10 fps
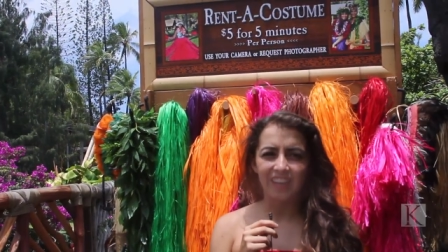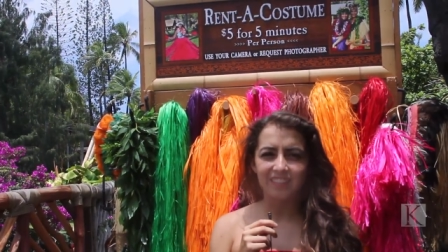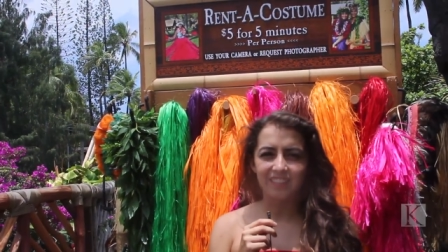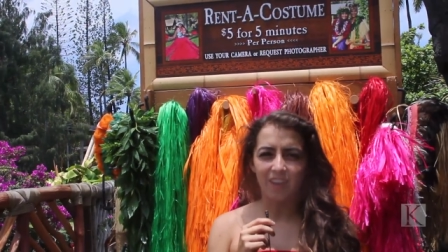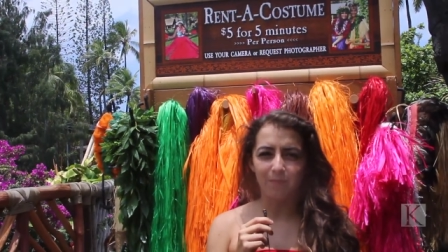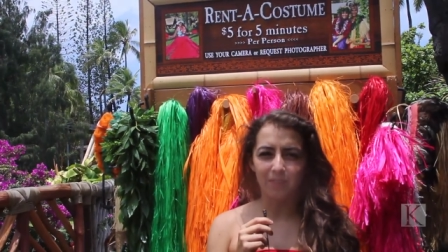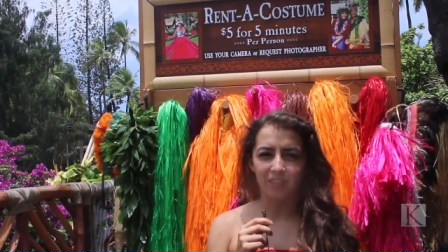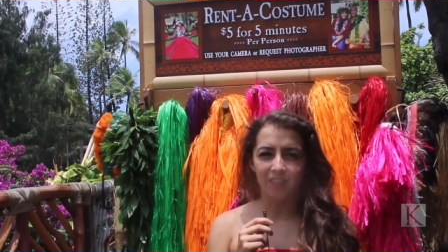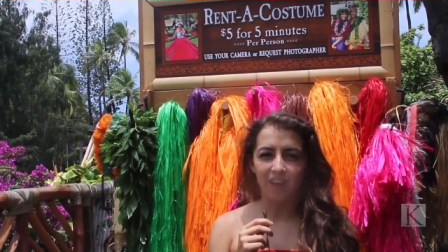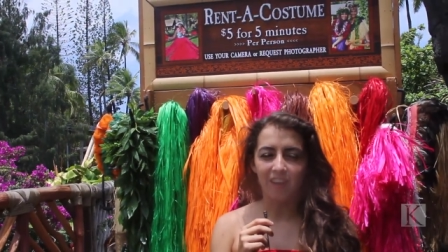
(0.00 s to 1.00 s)
has taught
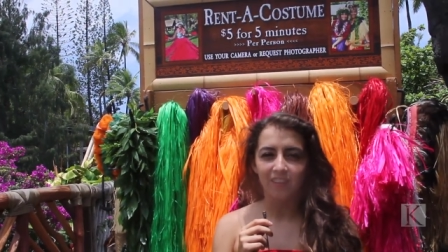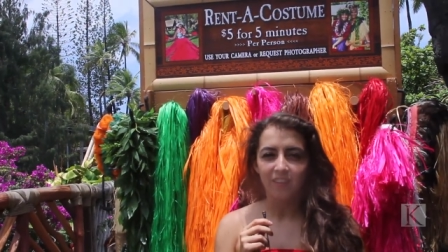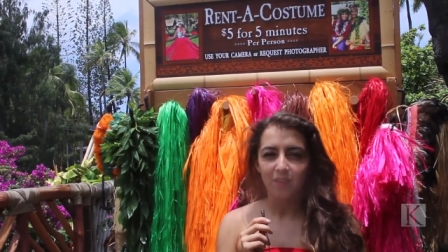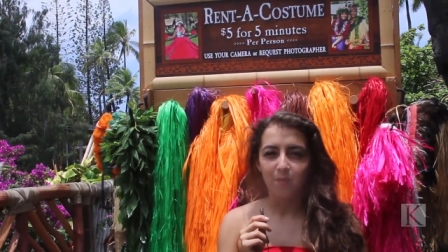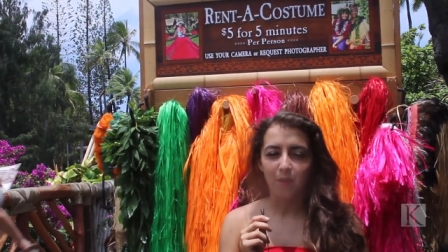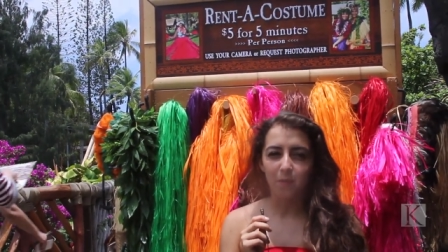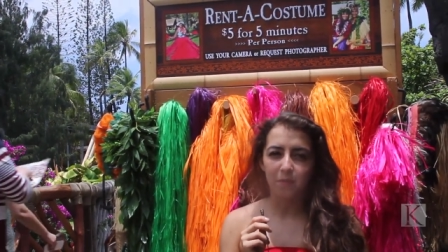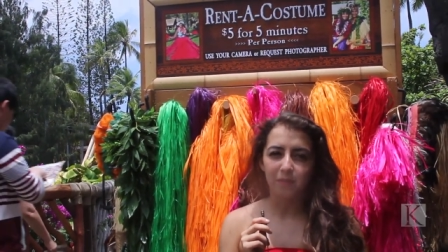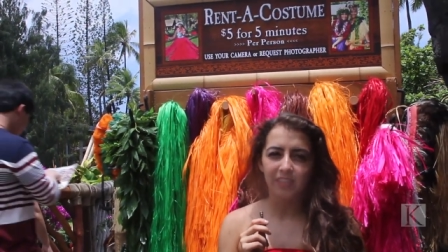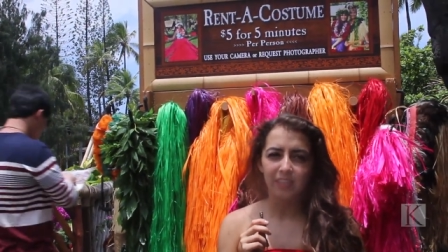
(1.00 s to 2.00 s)
me a lot,
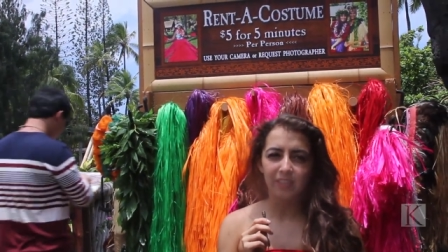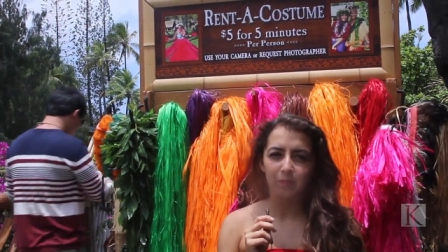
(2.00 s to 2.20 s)
probably